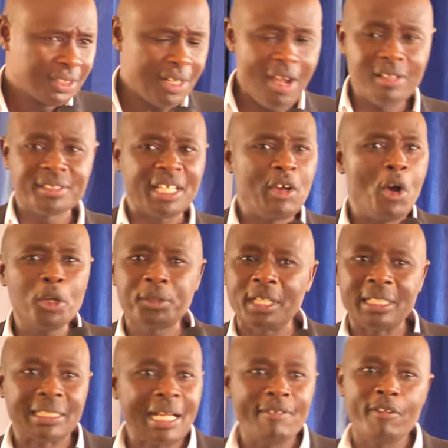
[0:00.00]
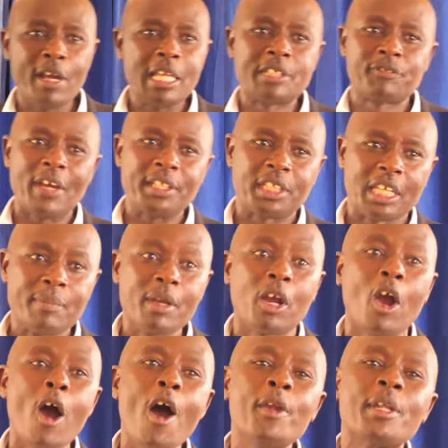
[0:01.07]
Don't say, oh, the devil is fighting me.
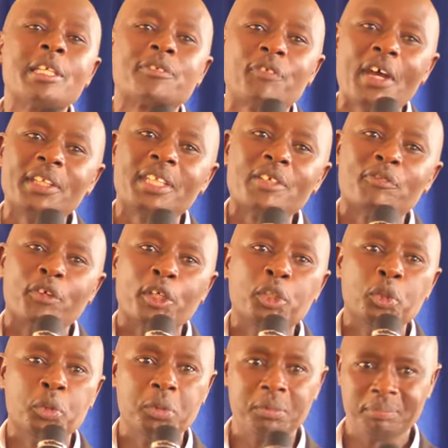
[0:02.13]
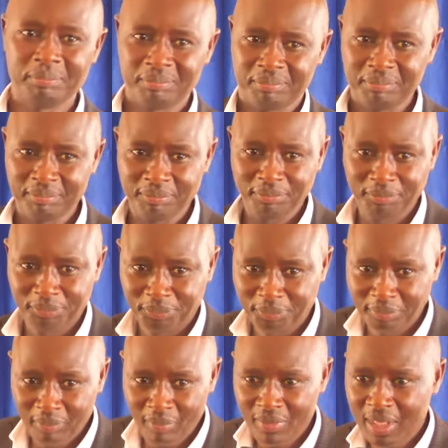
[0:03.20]
God is fighting for you.
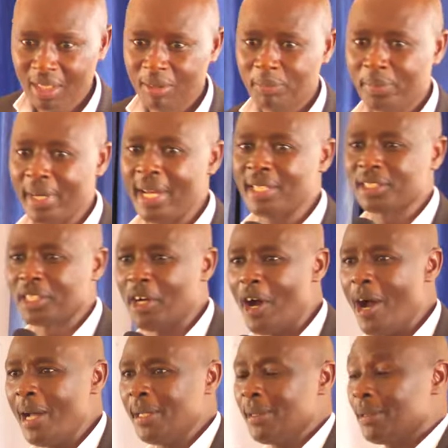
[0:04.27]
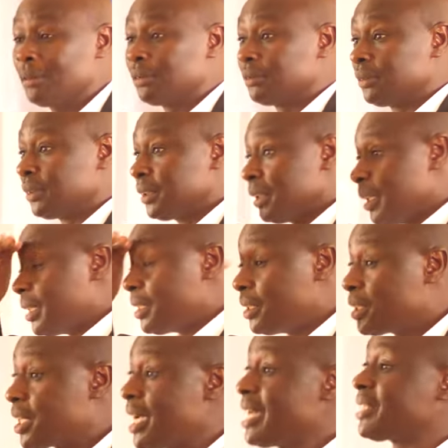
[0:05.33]
Praise God.
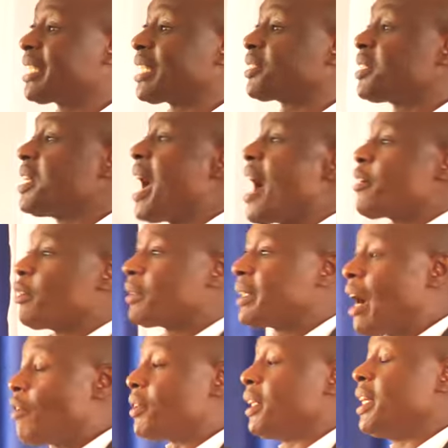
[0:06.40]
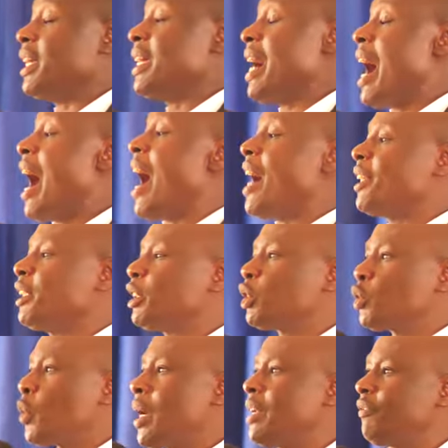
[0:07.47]
Jesus narrowed down. He had
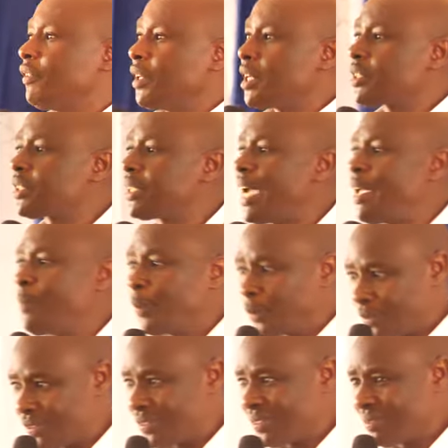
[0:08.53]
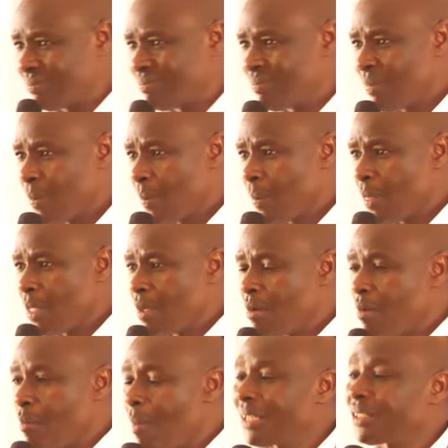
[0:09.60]
12 disciples.
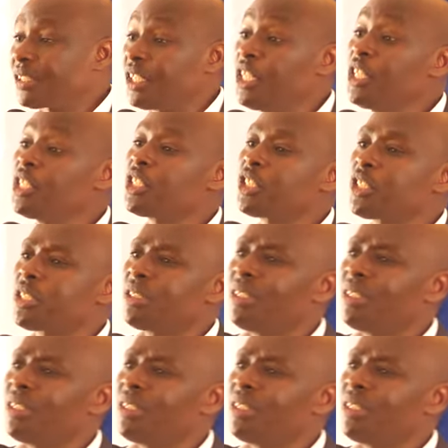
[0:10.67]
But he